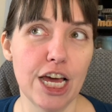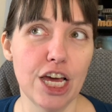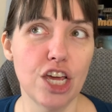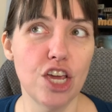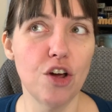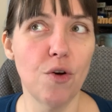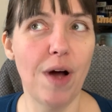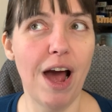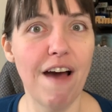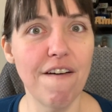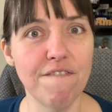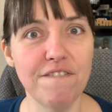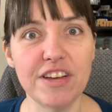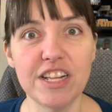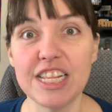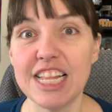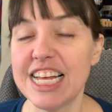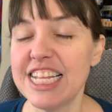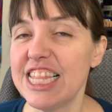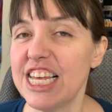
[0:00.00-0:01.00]
You know, I
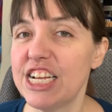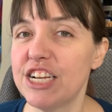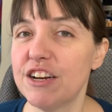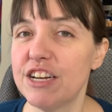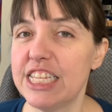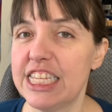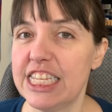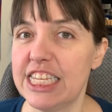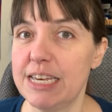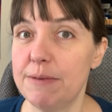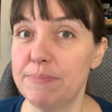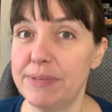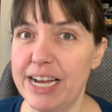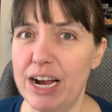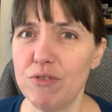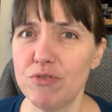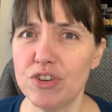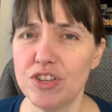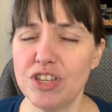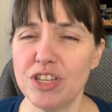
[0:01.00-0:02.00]
felt like they could have skipped
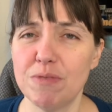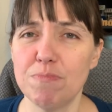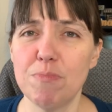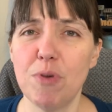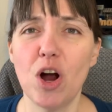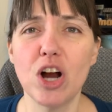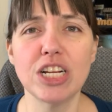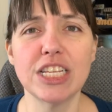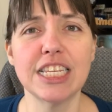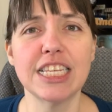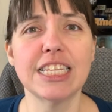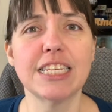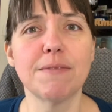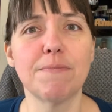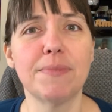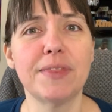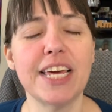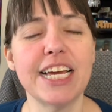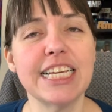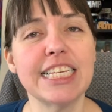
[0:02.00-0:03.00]
out in some parts, and
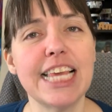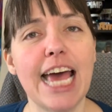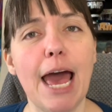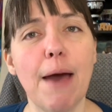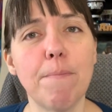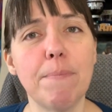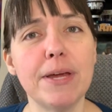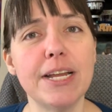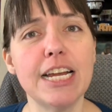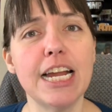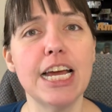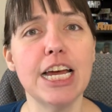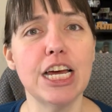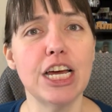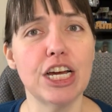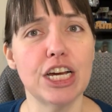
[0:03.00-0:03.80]
some things happened